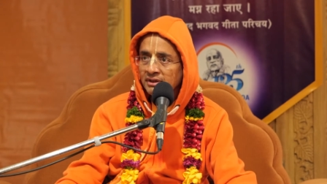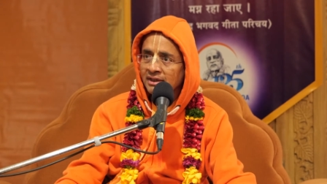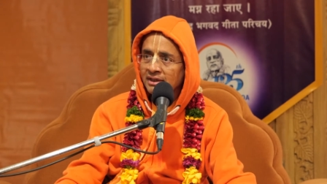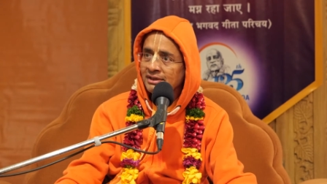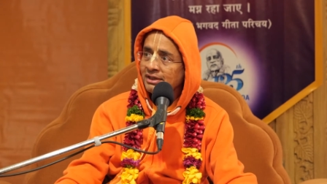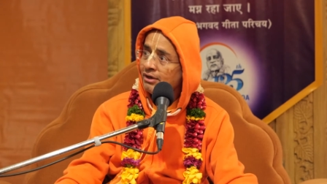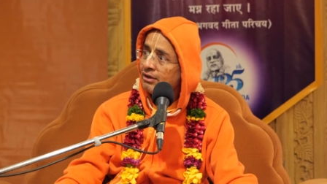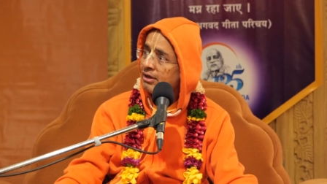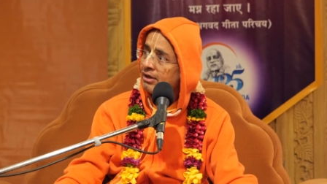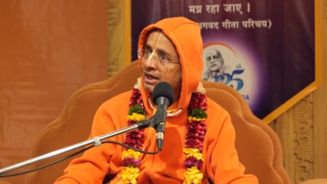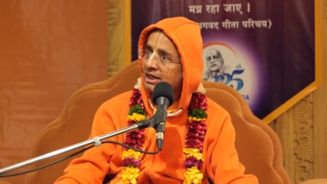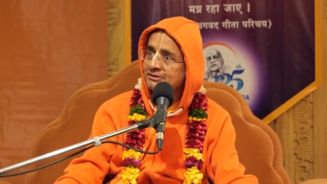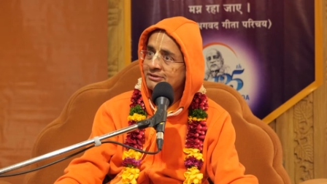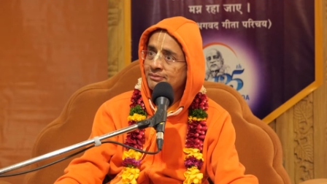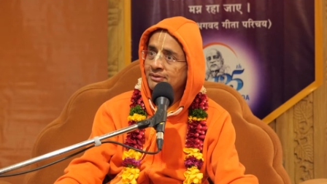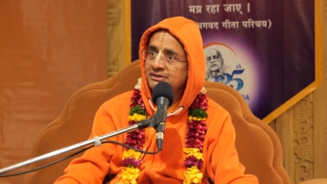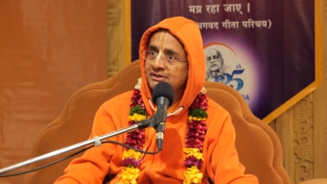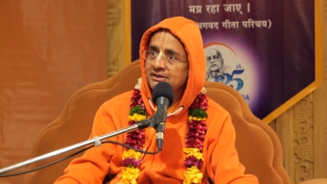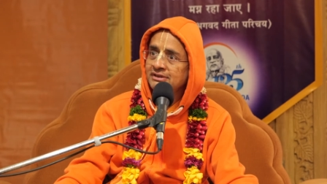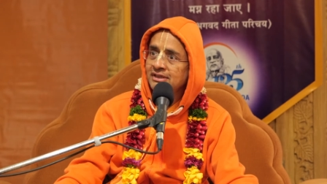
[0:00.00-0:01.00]
And they all are
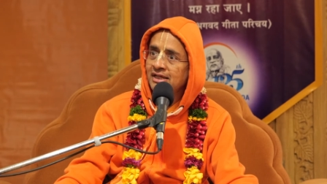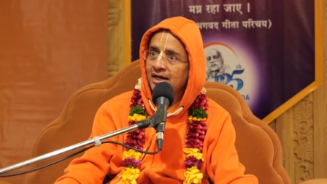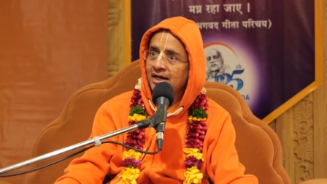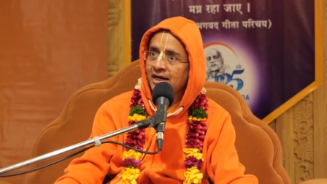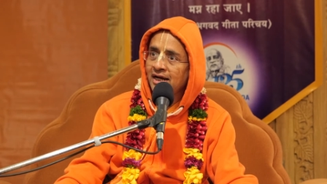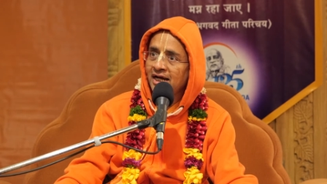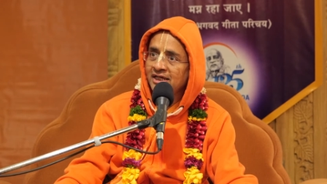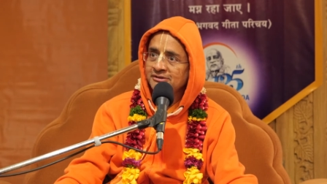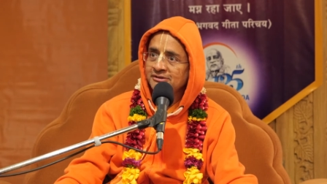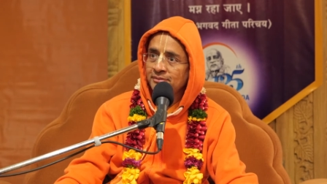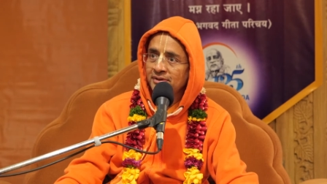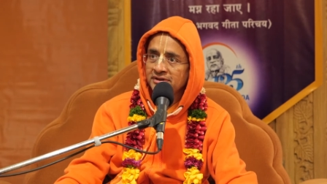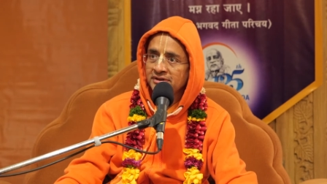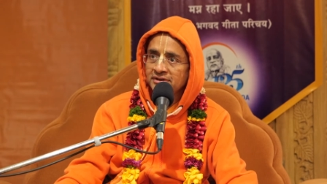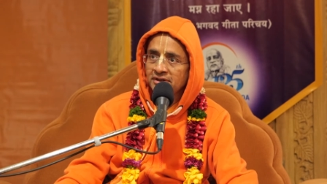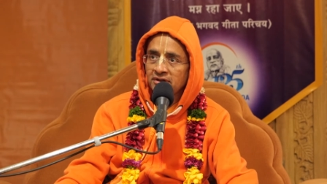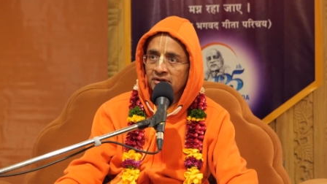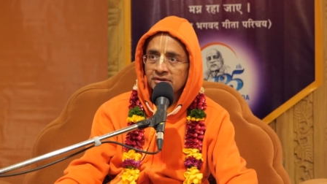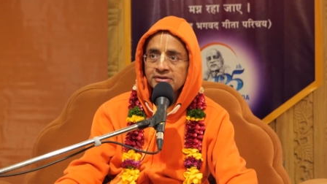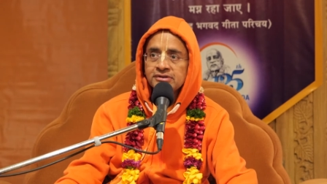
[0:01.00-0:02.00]
expressing their
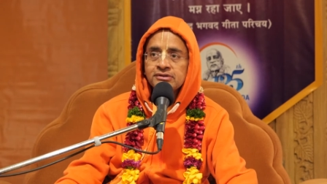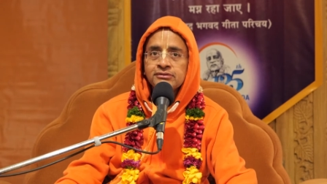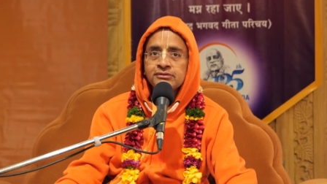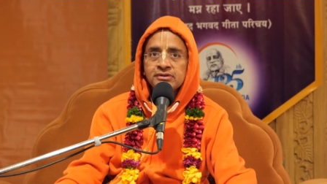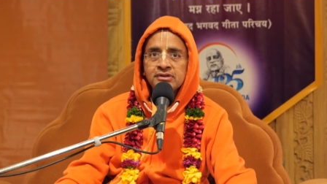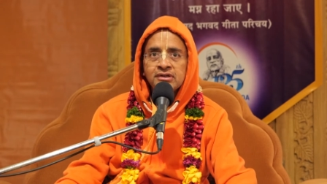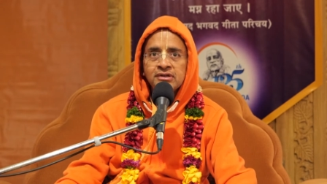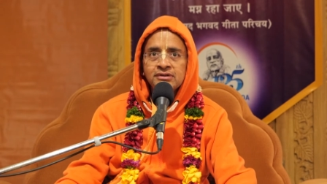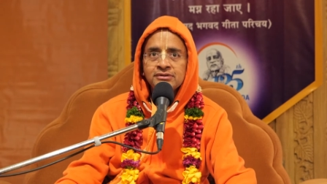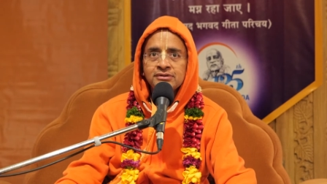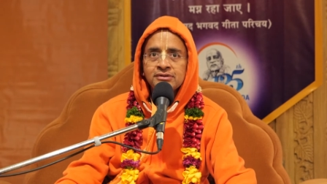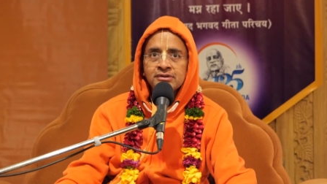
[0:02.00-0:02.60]
aspiration also.